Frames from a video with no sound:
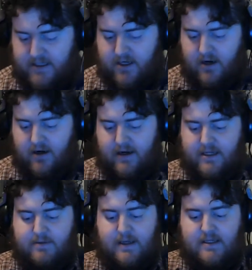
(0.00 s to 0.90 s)
are
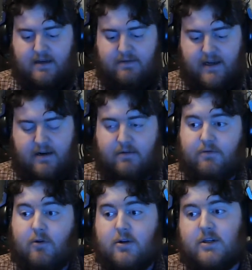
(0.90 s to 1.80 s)
expensive. And
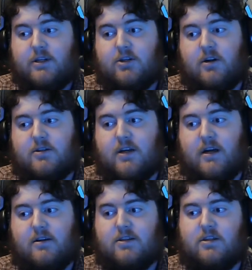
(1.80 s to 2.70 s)
unfortunately, Charles
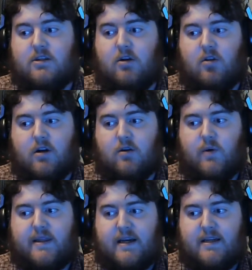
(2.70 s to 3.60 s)
Saunders is no longer
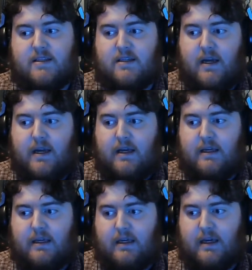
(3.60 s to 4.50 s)
with us
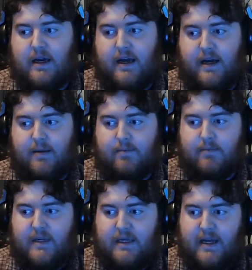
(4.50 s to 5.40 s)
he um,
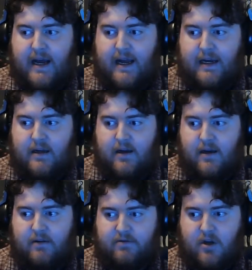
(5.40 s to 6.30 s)
he died
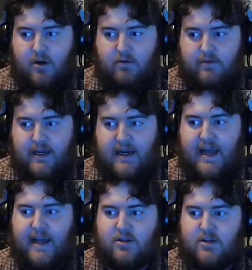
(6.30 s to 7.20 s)
of COVID
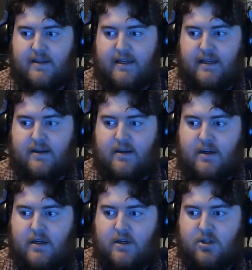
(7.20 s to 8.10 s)
actually
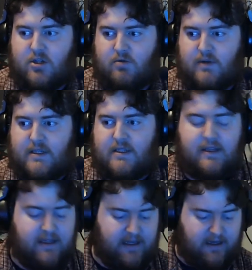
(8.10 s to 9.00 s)
just
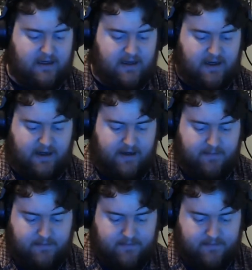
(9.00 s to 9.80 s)
recently, um,